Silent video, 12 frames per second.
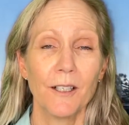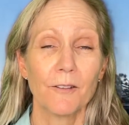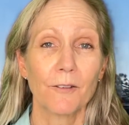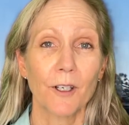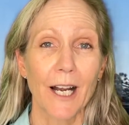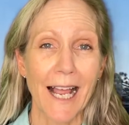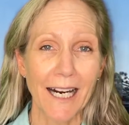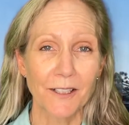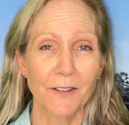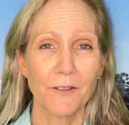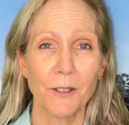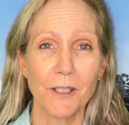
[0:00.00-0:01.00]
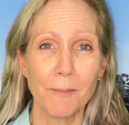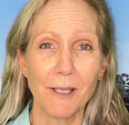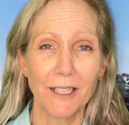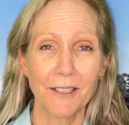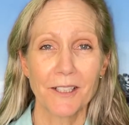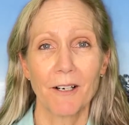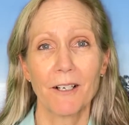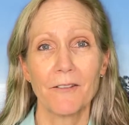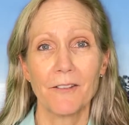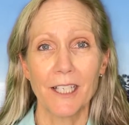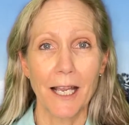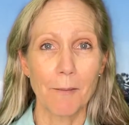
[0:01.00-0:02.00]
for an active duty military
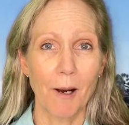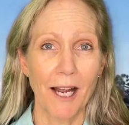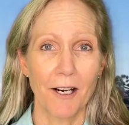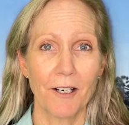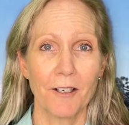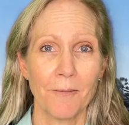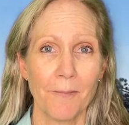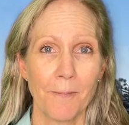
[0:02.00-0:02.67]
V A buyer.